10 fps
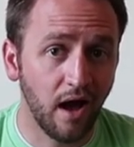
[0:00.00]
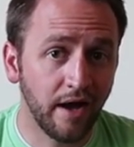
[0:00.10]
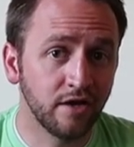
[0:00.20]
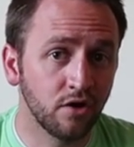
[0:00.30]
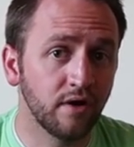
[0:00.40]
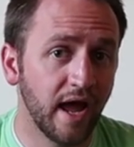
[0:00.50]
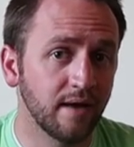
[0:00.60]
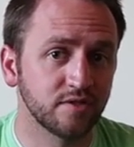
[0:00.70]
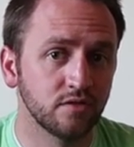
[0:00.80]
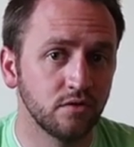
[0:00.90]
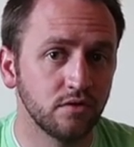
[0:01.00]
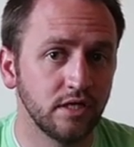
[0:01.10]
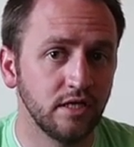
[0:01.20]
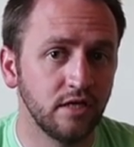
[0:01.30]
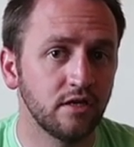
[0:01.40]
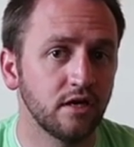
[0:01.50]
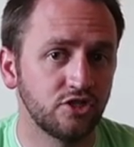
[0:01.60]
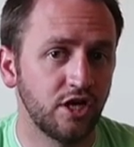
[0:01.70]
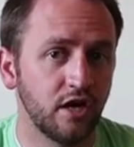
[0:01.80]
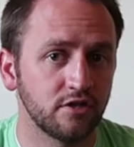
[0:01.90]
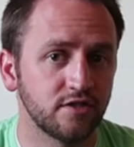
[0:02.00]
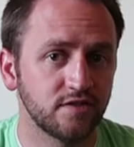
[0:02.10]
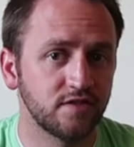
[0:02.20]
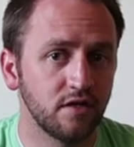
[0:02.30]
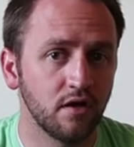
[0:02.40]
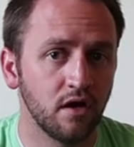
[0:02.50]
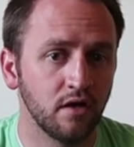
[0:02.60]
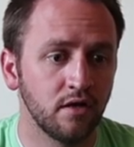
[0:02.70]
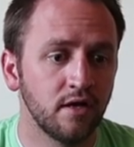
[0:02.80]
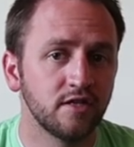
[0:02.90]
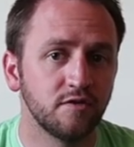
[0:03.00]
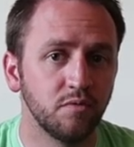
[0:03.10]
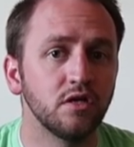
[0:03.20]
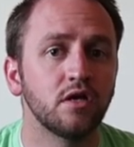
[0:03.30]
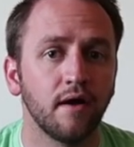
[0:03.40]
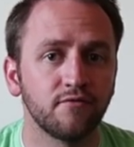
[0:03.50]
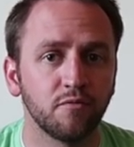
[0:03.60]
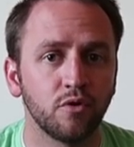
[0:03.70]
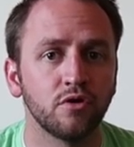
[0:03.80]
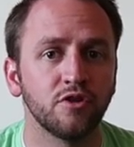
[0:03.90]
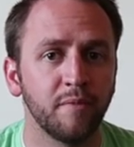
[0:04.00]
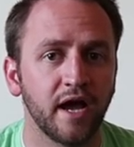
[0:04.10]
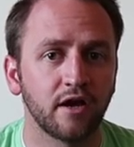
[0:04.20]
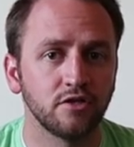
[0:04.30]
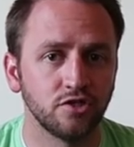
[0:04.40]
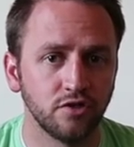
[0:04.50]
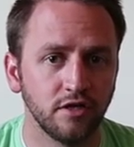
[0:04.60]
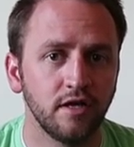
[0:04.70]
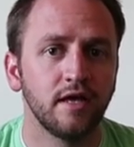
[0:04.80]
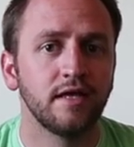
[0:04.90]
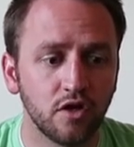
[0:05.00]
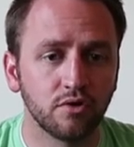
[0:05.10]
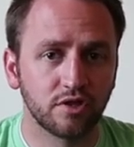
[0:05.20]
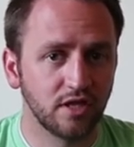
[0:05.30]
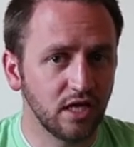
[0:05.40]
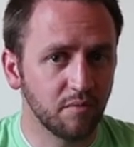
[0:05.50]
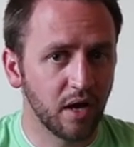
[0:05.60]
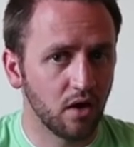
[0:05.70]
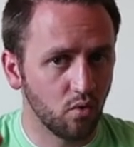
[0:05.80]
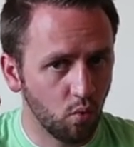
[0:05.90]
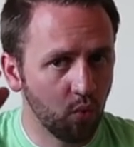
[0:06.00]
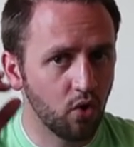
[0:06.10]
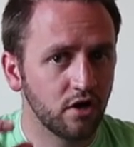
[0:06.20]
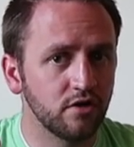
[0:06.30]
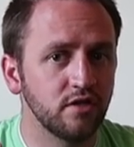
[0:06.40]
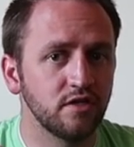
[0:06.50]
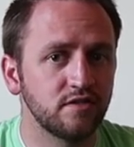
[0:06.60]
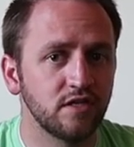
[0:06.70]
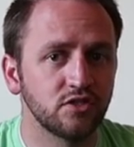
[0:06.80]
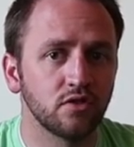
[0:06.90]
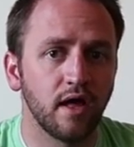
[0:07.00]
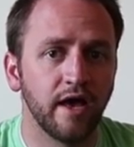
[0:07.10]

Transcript: I don't absolutely need a chair to sit on to be comfortable in the backcountry. So think about, what are the essential